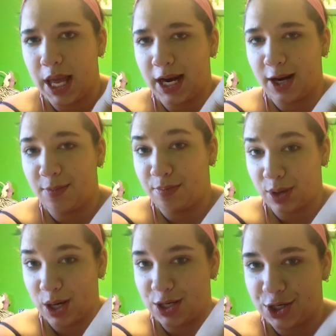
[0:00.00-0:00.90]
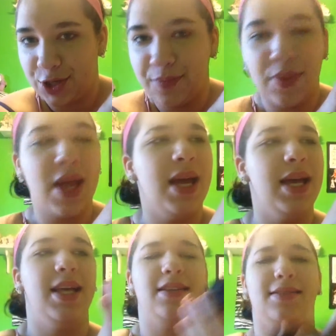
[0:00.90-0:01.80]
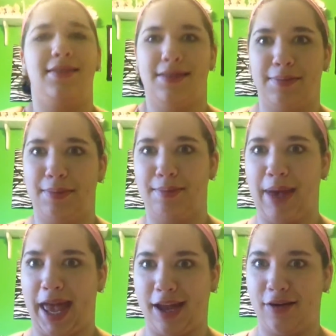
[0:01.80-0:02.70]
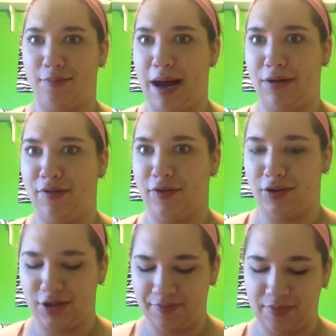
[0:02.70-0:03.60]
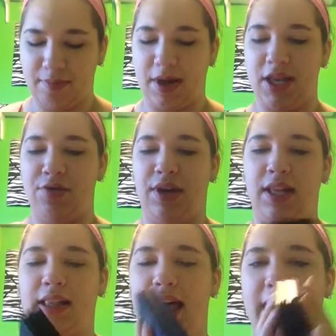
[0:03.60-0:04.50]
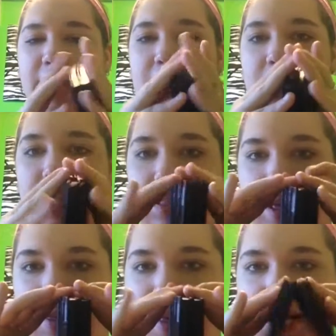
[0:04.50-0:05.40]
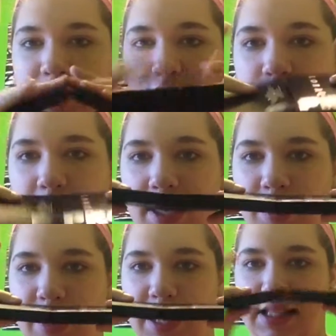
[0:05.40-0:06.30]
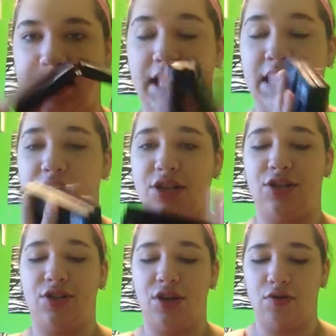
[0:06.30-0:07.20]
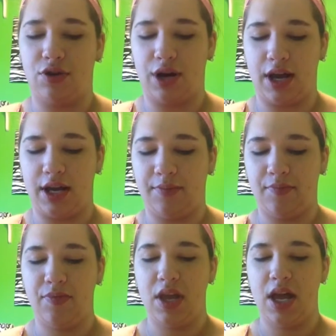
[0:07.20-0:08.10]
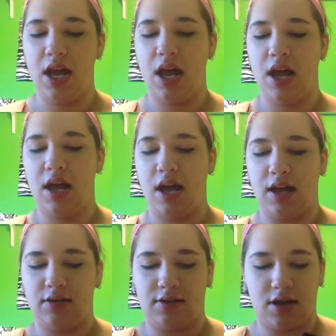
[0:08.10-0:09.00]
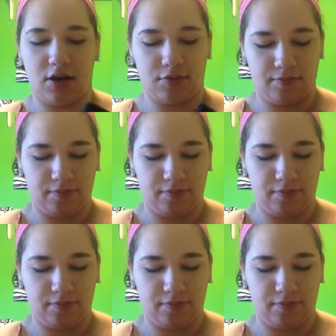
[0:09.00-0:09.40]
and a brush. This is a mouthful, but you can lay it like this or like this, and it's just so great. So